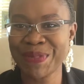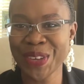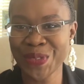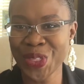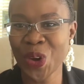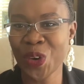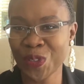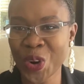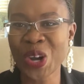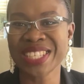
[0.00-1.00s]
even though,
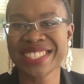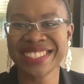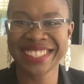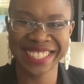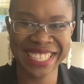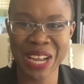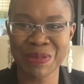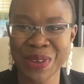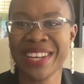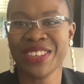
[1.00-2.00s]
of course, there are
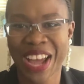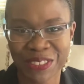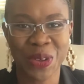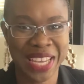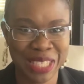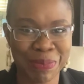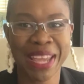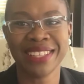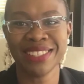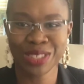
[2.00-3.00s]
times when you have to
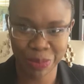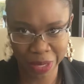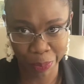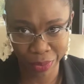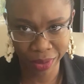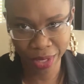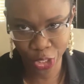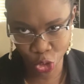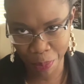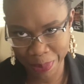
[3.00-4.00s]
explain to people
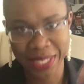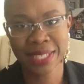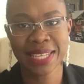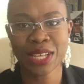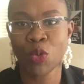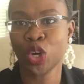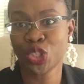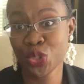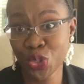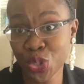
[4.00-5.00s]
your business and
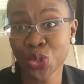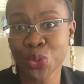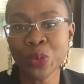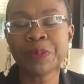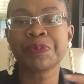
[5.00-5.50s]
what you do.